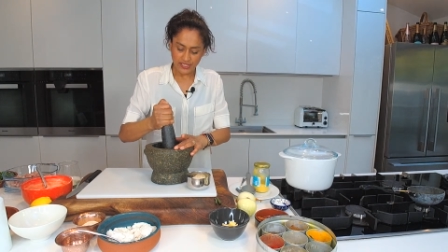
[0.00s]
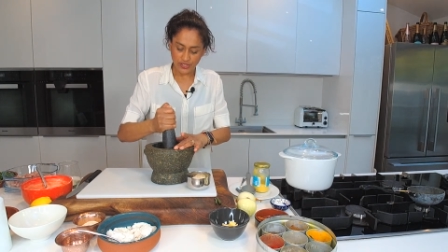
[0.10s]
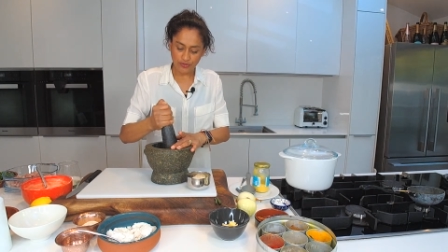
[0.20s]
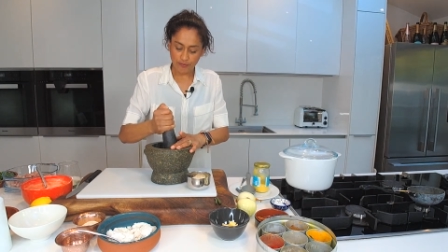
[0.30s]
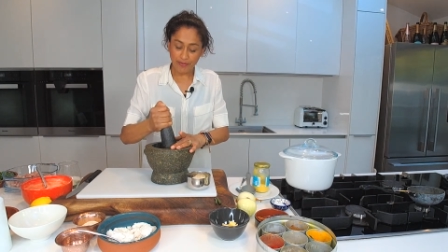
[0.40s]

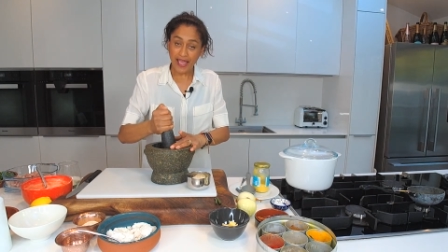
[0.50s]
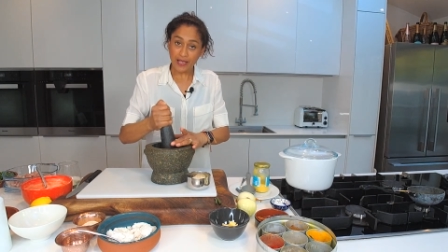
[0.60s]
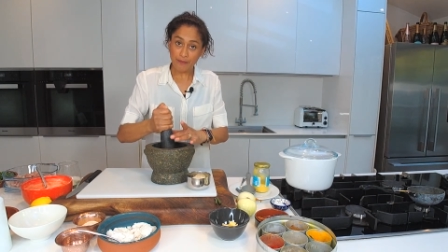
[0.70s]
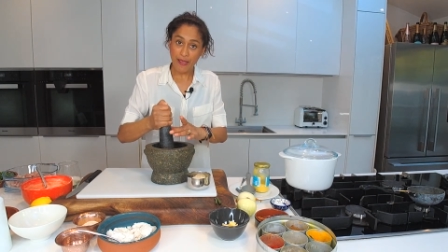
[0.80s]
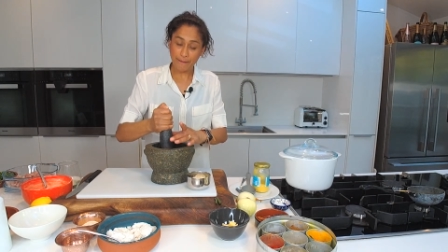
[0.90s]
So the
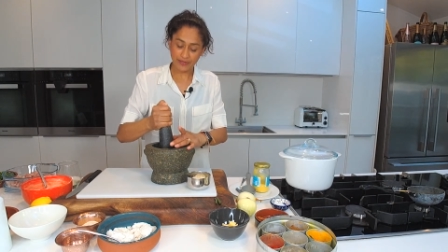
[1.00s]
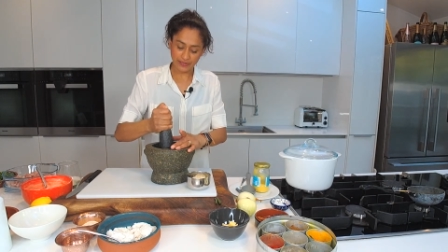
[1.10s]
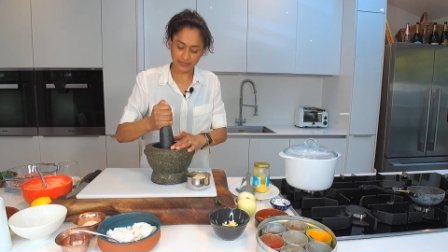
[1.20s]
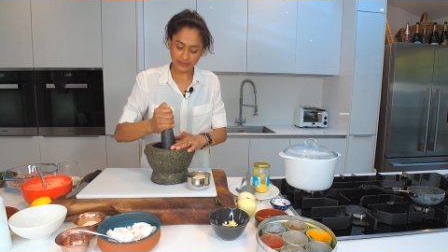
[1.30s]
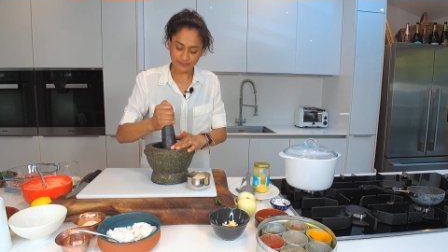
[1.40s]
black
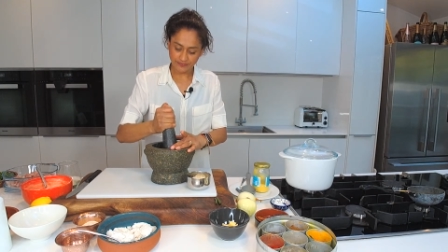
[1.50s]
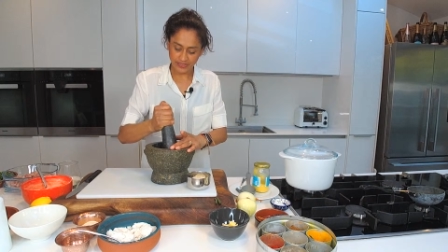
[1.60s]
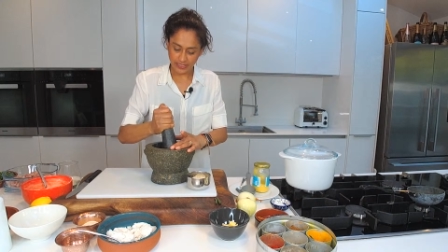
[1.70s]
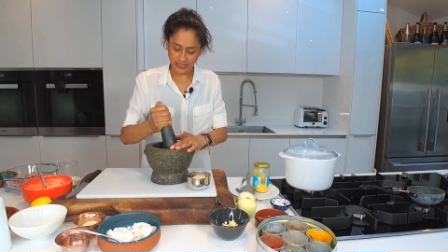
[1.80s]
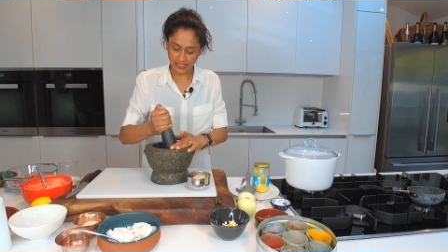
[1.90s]
pepper
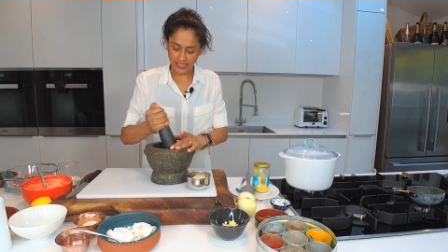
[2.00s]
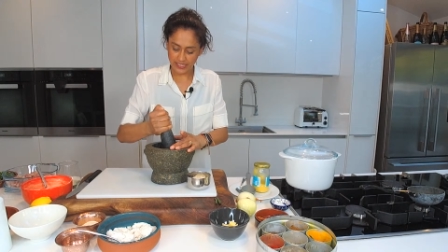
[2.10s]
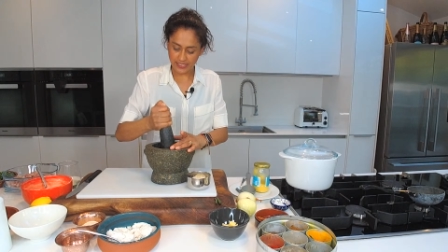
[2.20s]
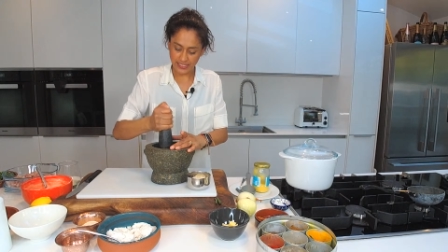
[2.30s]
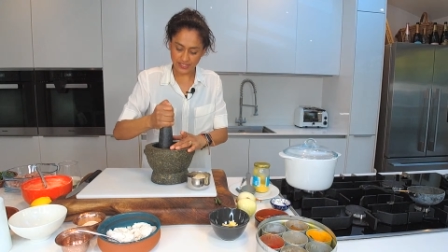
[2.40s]
in
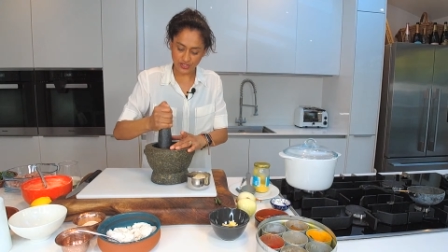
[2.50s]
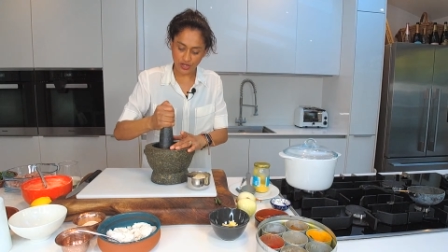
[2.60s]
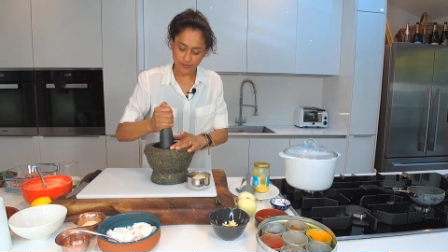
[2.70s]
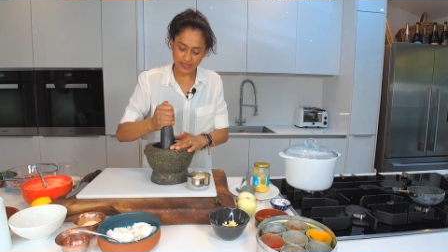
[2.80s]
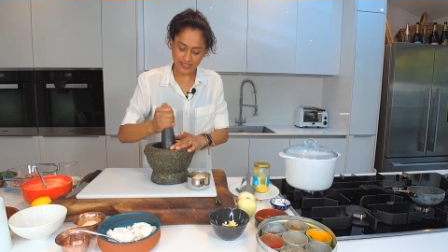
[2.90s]
this is
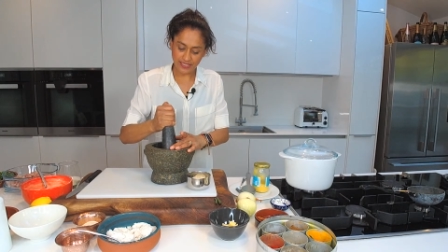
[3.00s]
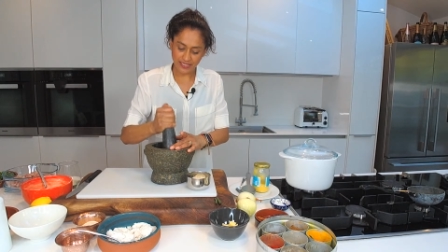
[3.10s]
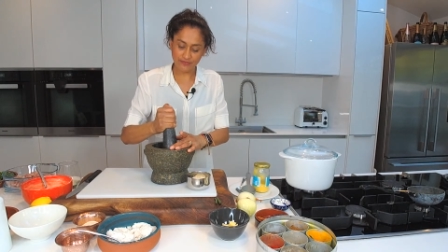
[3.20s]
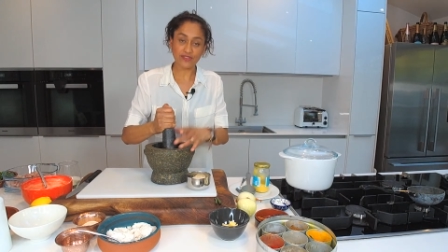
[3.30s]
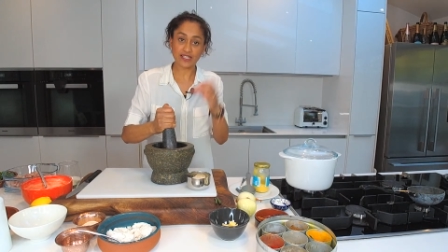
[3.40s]
going to
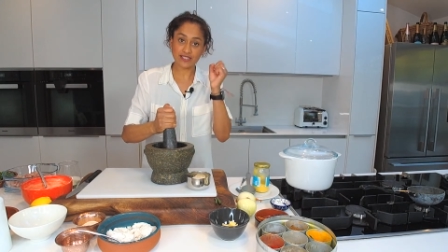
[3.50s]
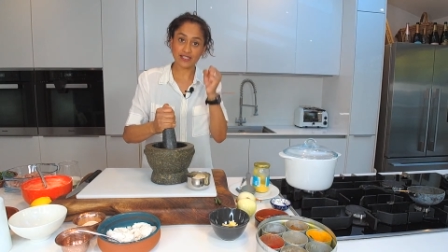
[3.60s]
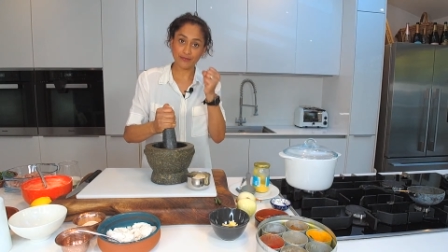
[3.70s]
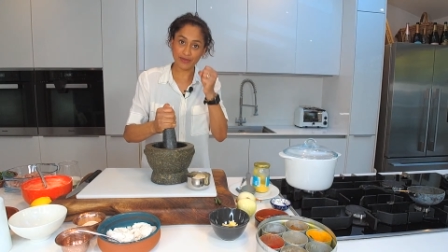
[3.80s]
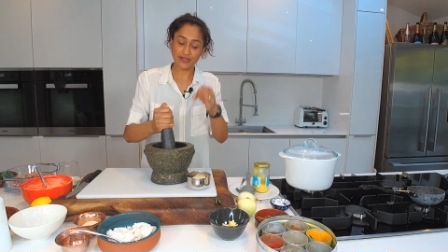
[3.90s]
give this
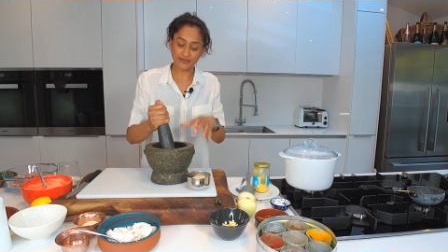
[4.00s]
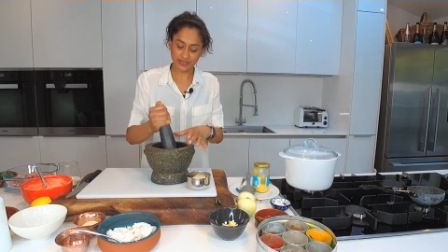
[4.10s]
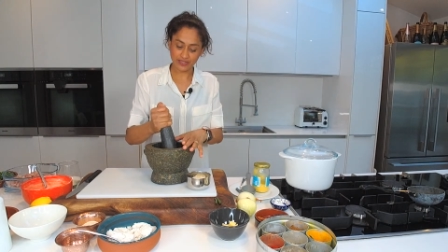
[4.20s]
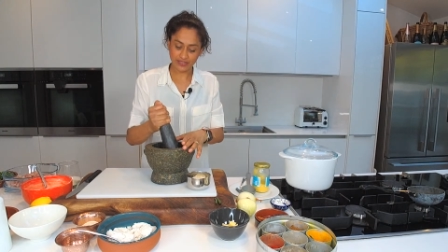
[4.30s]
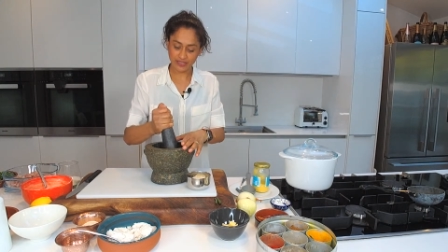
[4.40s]
a bit of
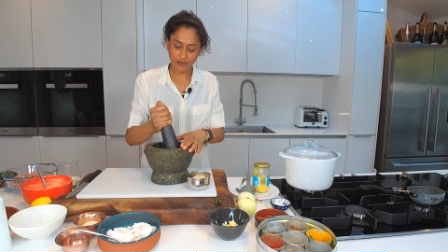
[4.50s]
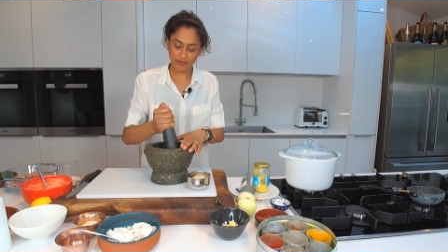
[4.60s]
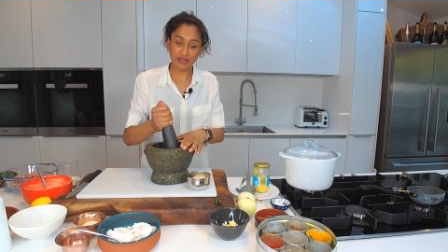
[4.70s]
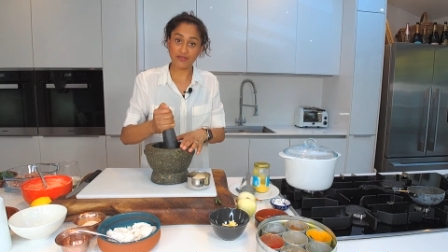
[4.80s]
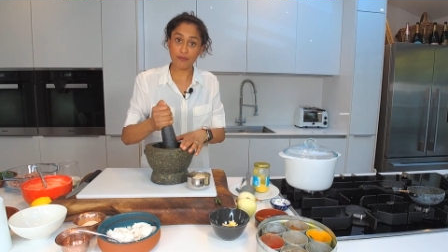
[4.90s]

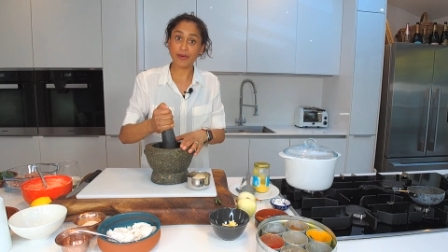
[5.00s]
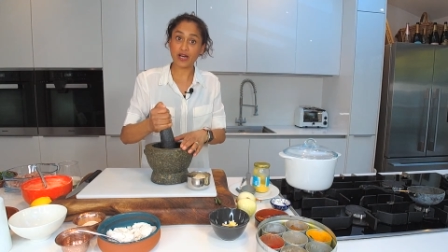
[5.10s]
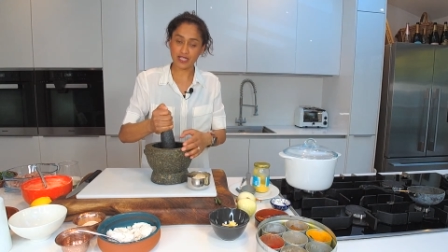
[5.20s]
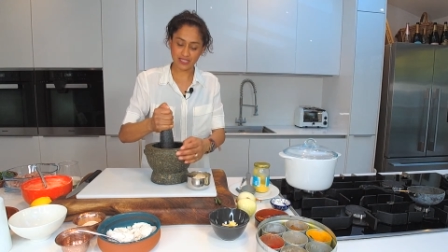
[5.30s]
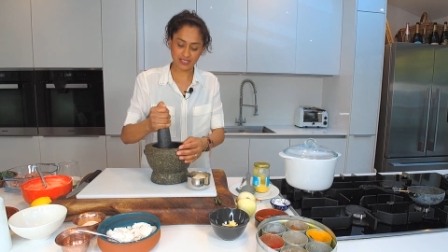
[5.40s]
a
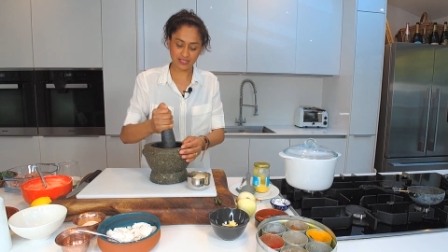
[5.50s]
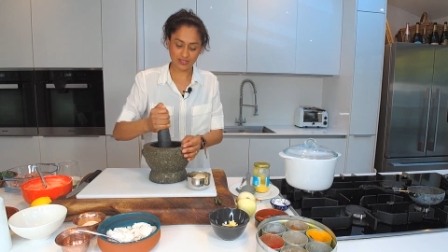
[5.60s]
bite.